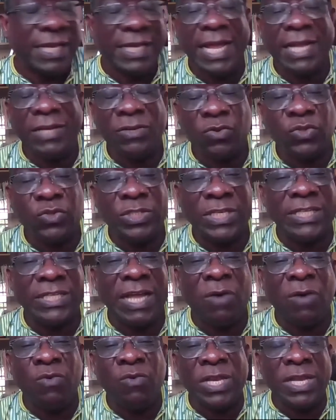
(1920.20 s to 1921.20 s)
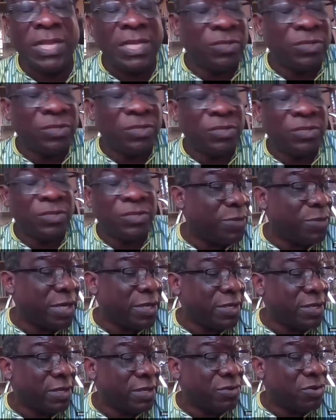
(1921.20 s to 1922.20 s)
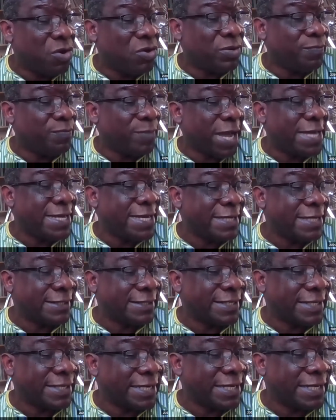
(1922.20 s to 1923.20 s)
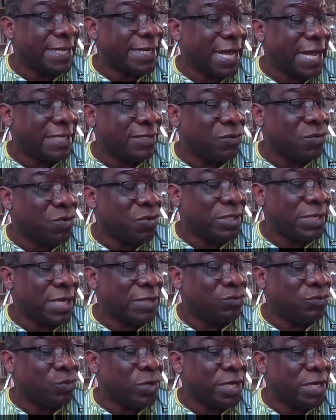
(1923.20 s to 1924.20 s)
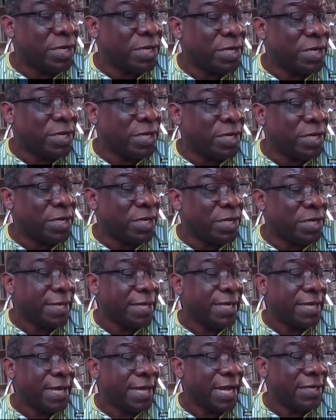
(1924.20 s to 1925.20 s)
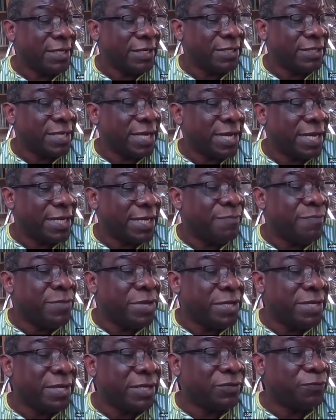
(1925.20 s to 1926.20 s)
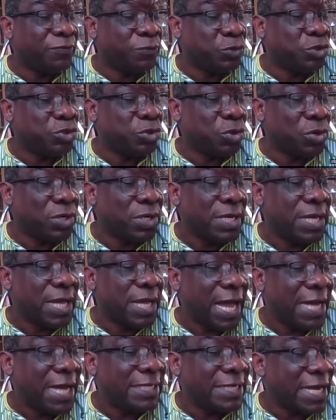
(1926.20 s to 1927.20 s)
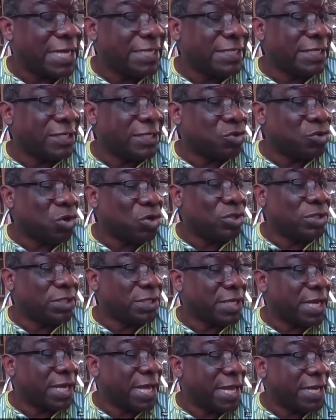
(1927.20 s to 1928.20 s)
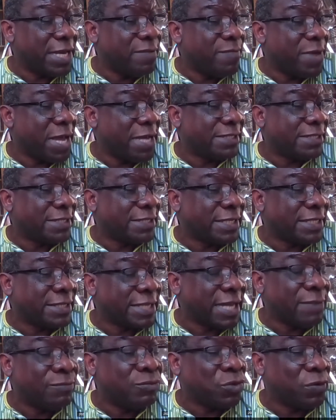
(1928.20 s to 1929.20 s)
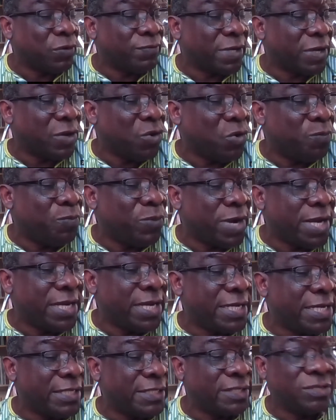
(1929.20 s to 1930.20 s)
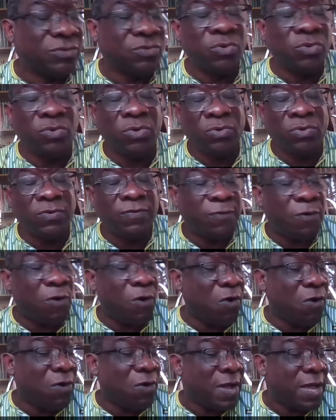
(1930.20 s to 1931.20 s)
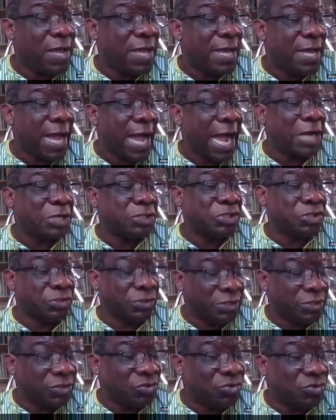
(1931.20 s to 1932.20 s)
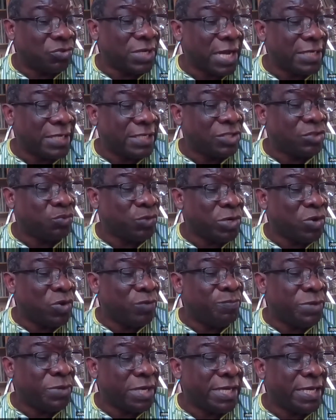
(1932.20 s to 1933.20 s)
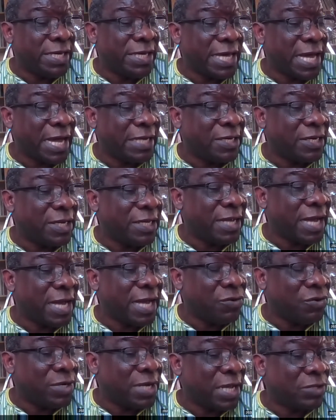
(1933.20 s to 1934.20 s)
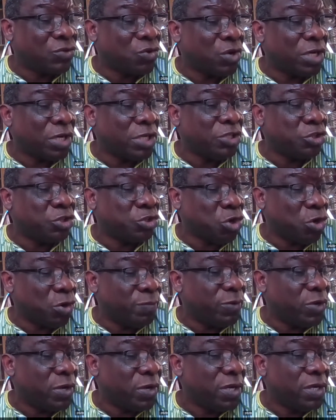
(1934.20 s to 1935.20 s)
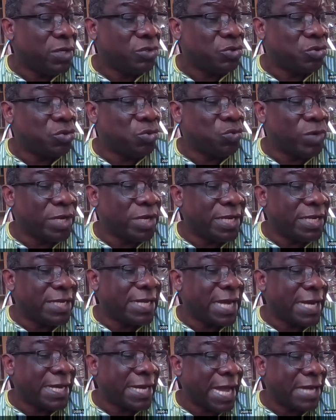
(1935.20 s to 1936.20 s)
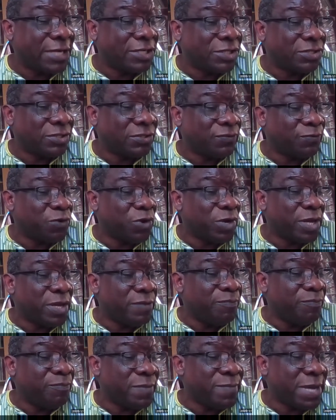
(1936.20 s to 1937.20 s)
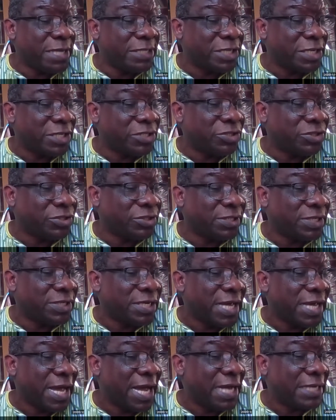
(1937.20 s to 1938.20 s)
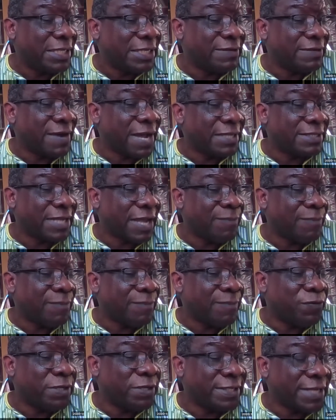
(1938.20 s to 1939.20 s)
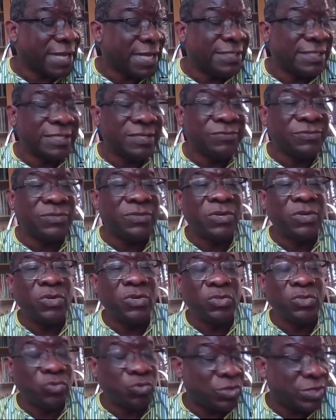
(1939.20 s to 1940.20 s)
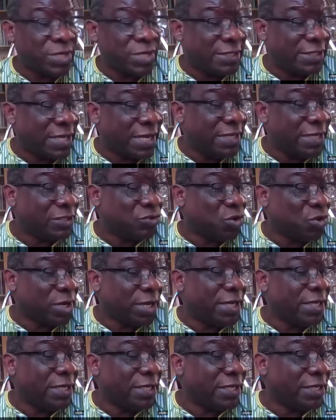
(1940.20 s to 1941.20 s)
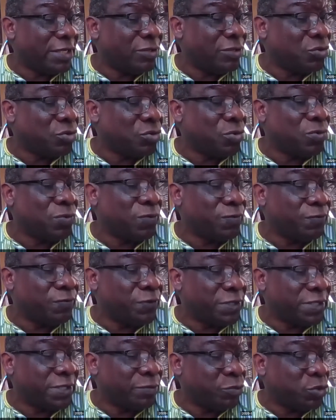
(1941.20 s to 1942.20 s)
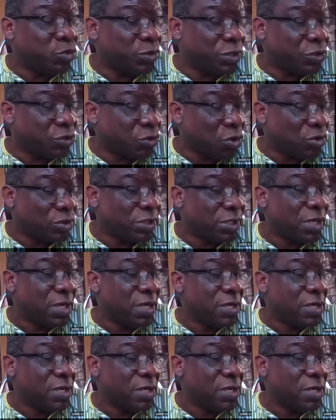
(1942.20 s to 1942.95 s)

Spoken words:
like those things that we need to have been done by yesterday and the one that we need today and the immediate future. And then the third element in terms of the opening is to look for action so that this will not be another talking shop. So we need an action for implementation and the right type of incentives to translate talking into visible results.